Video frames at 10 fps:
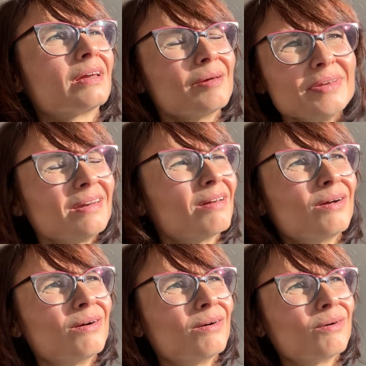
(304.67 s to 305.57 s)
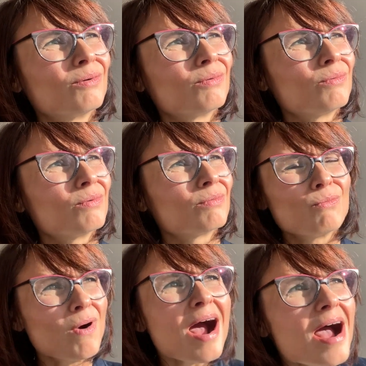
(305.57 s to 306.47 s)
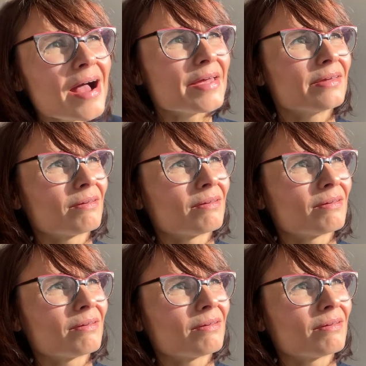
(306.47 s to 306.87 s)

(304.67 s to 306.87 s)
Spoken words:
I mean, why?